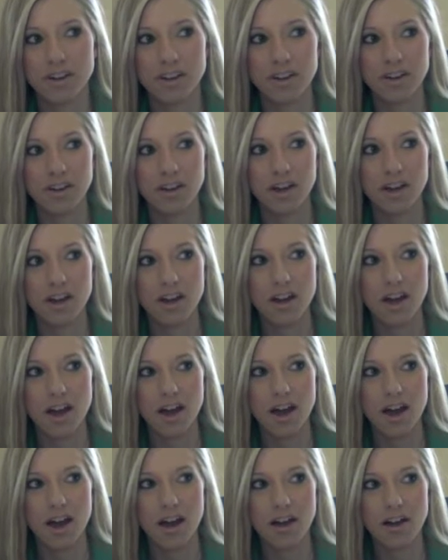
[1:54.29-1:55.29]
And
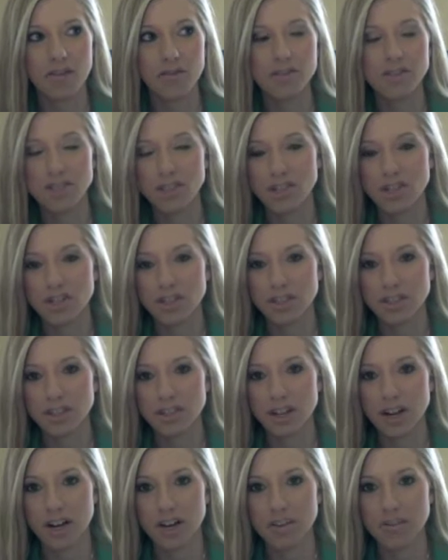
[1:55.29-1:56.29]
I was a
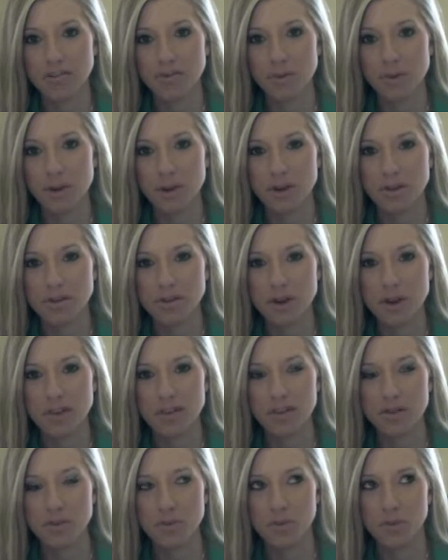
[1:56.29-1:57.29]
cheerleader in high school. We also had
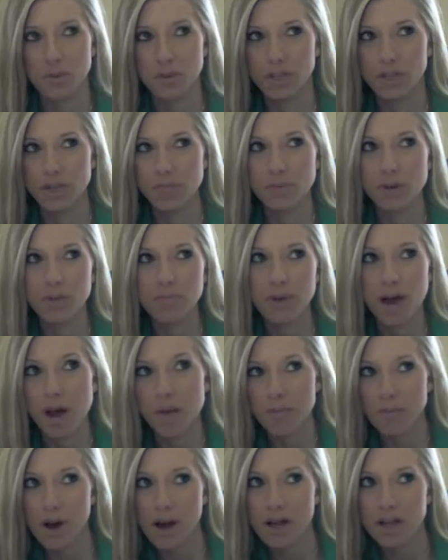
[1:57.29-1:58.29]
this really big
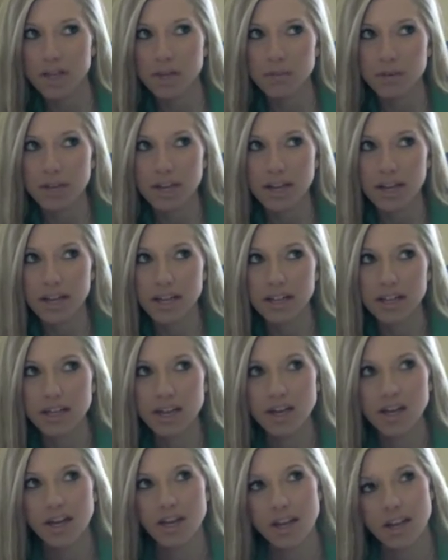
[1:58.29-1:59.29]
pep rally planned,
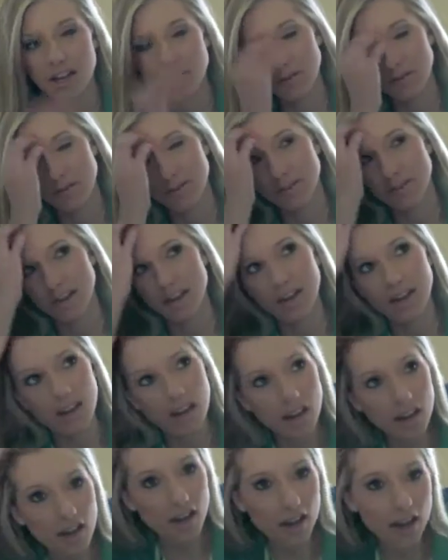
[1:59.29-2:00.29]
and it was like
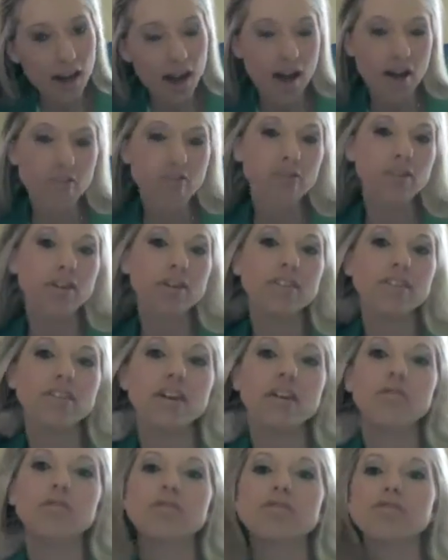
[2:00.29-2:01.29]

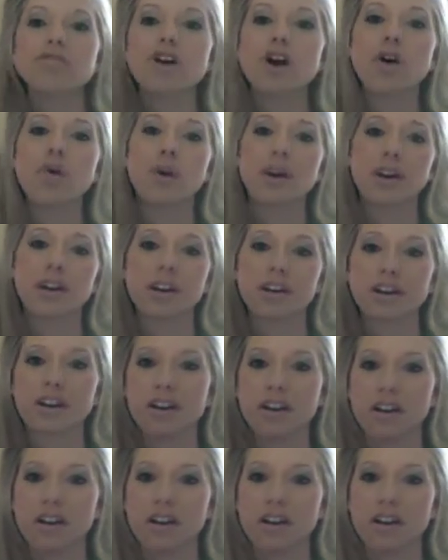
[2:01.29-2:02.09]
everything was going